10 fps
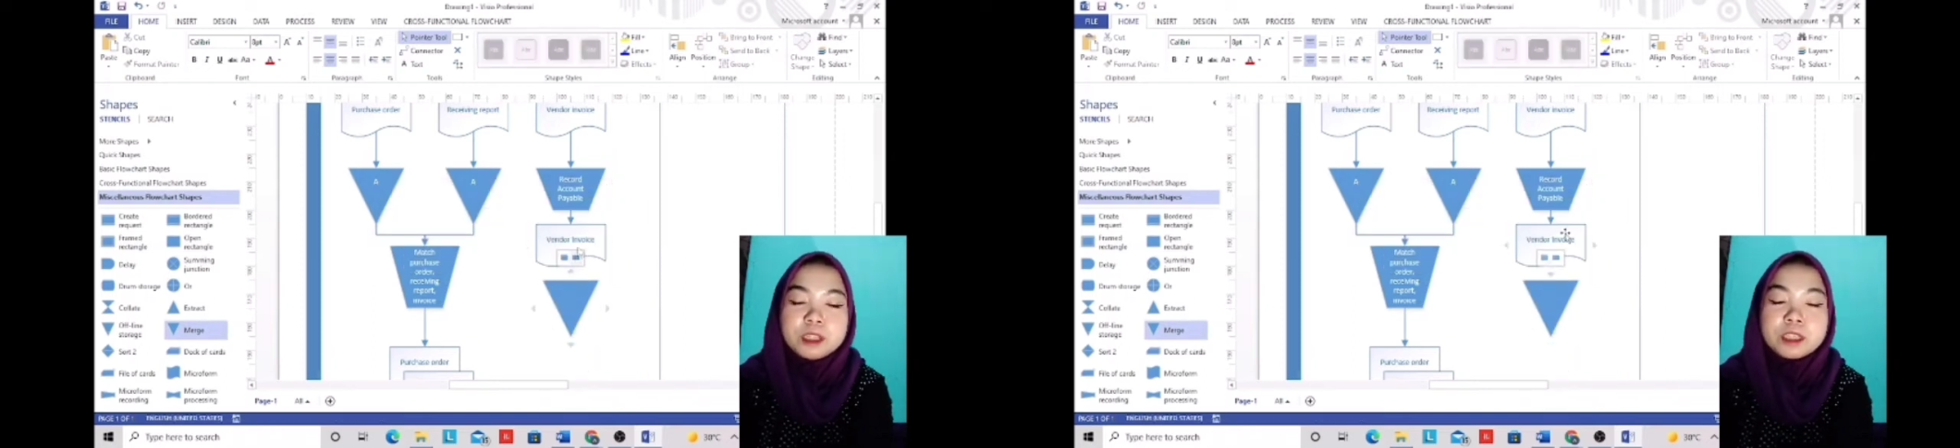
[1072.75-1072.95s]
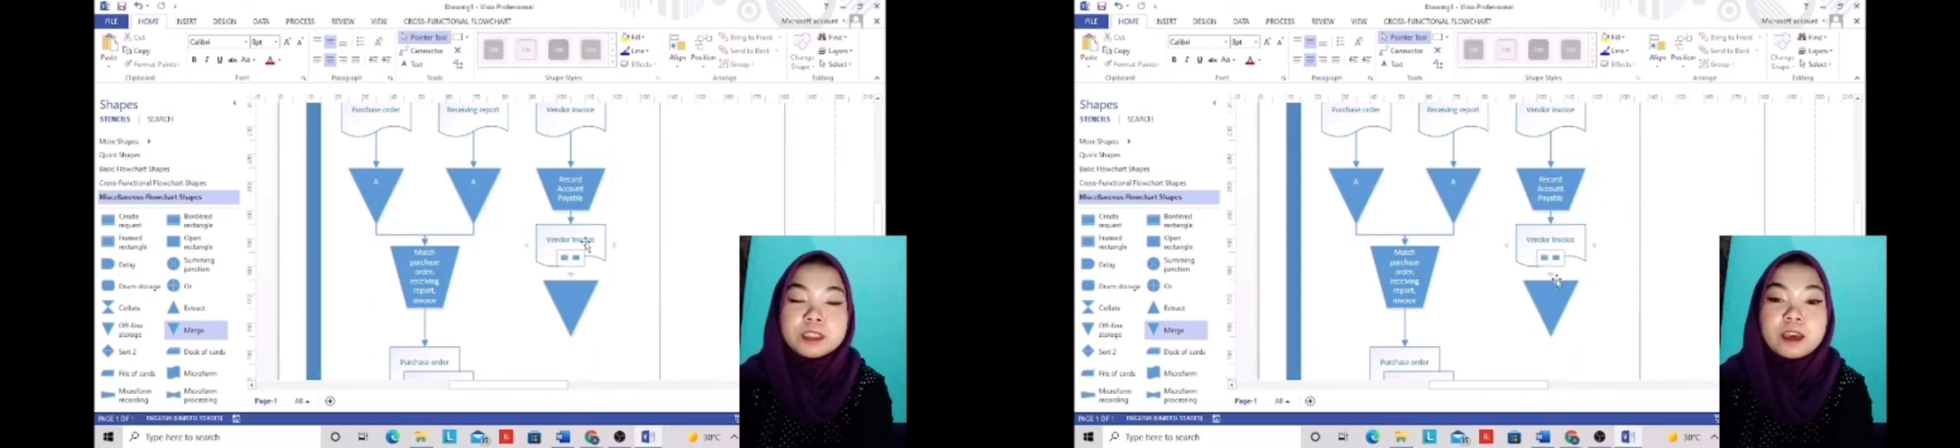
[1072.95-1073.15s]

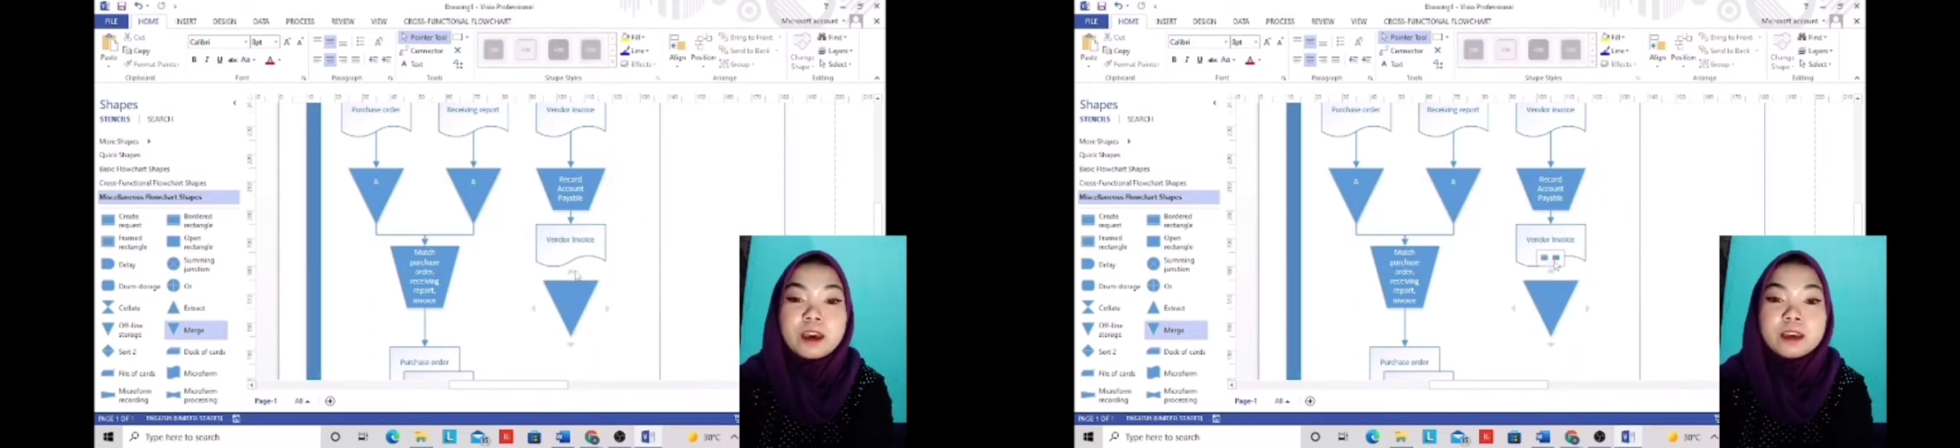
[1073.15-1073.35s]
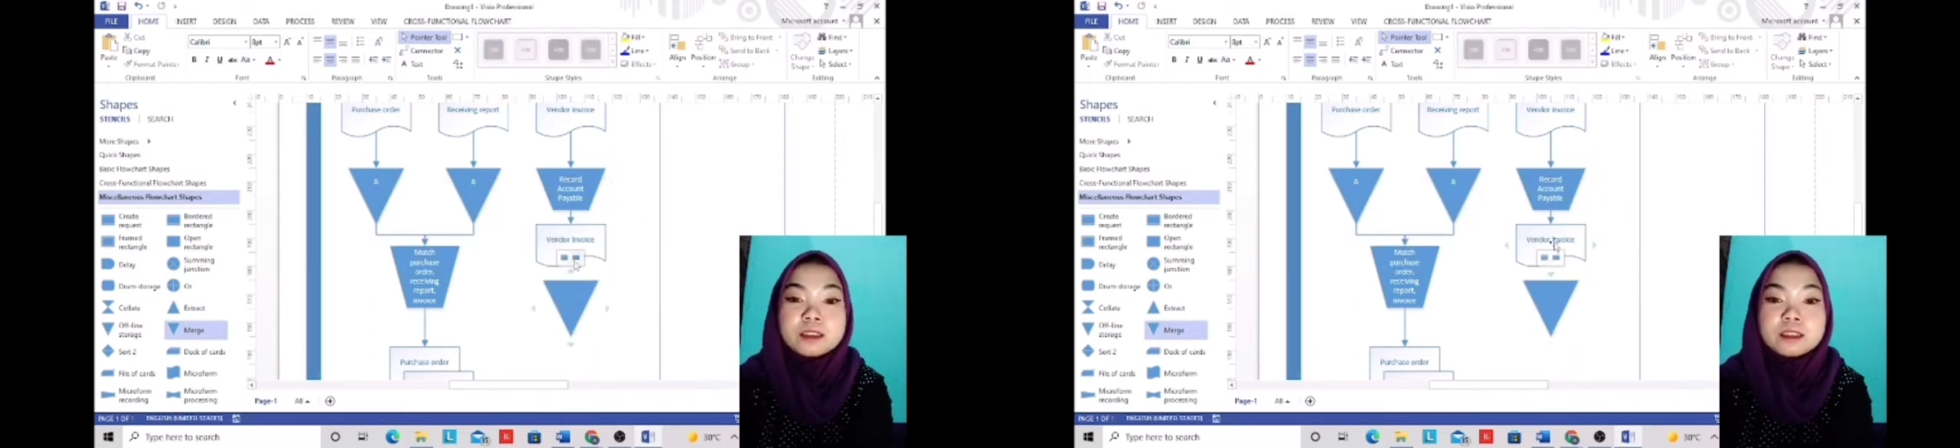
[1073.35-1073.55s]
it
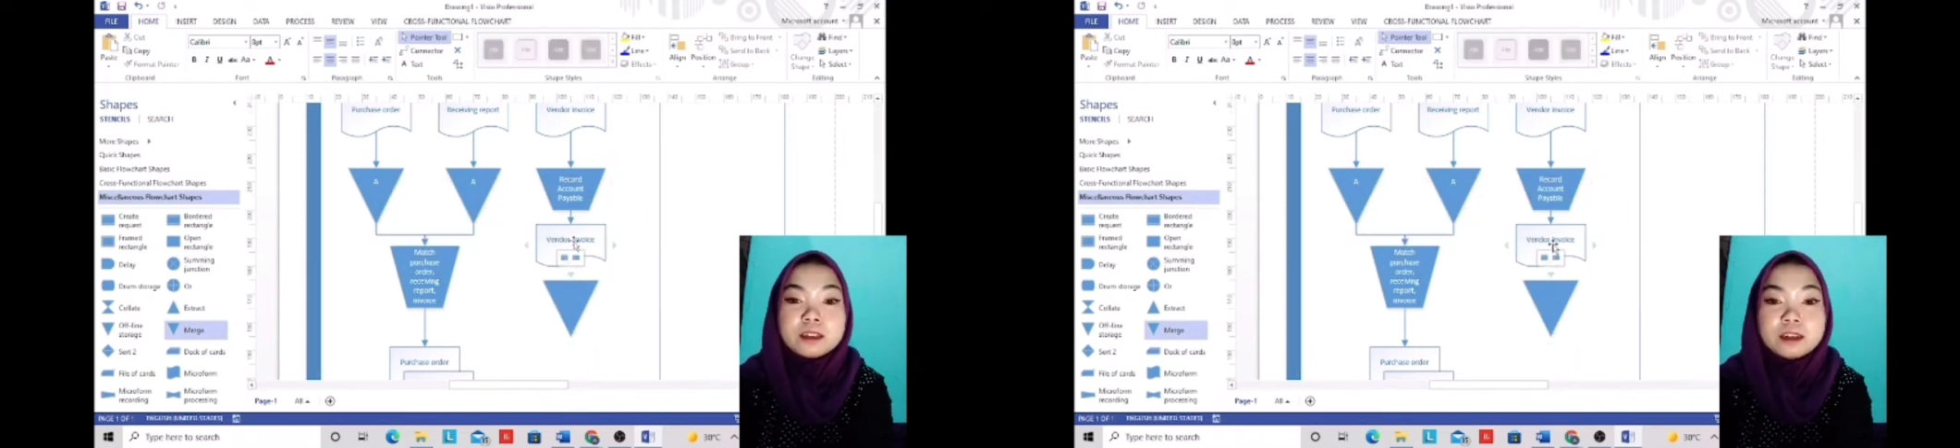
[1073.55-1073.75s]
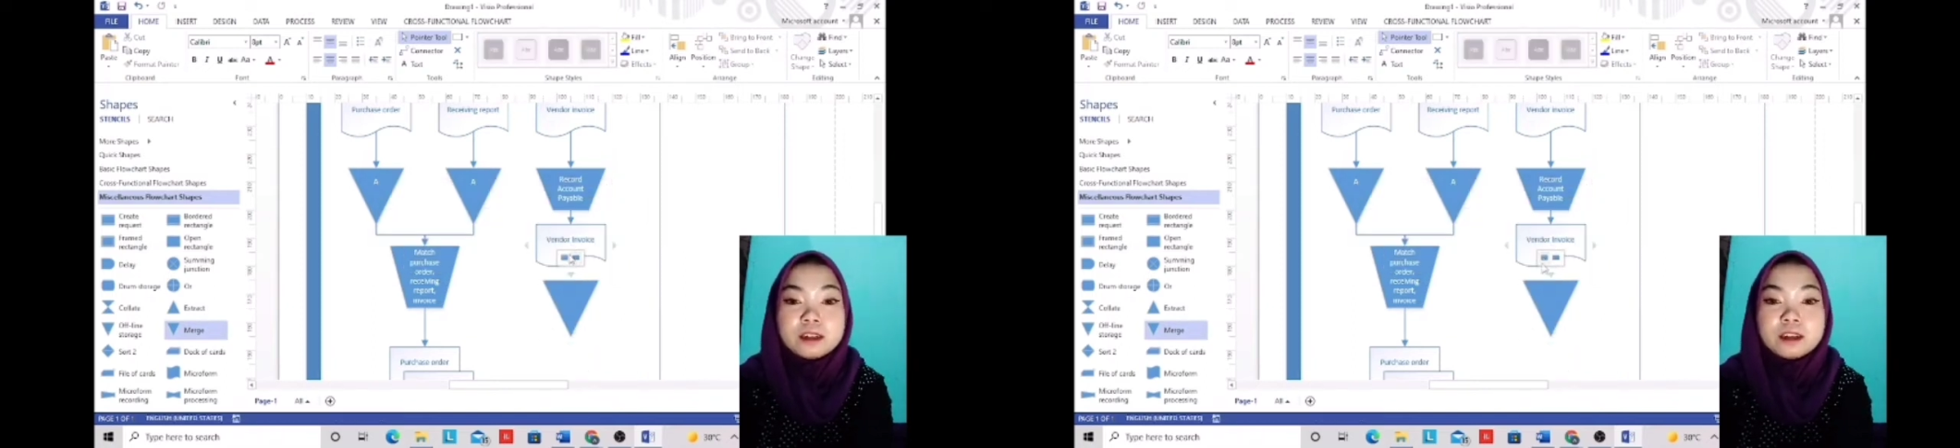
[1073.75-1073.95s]
as
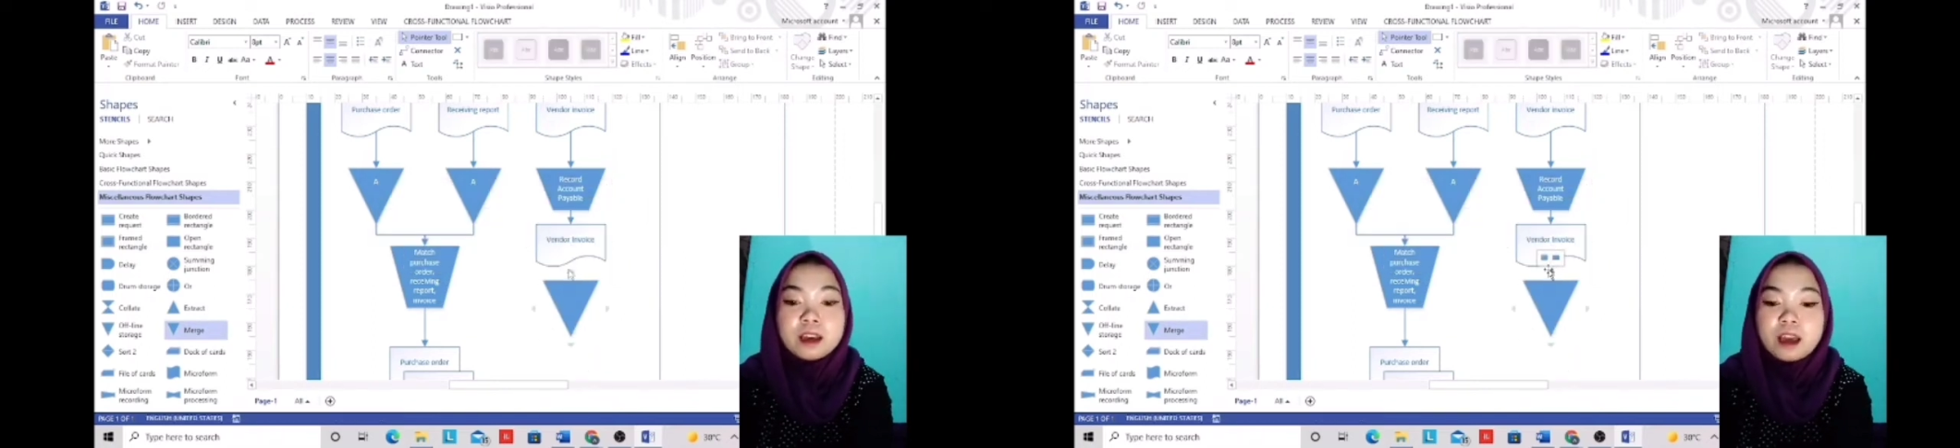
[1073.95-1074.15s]
a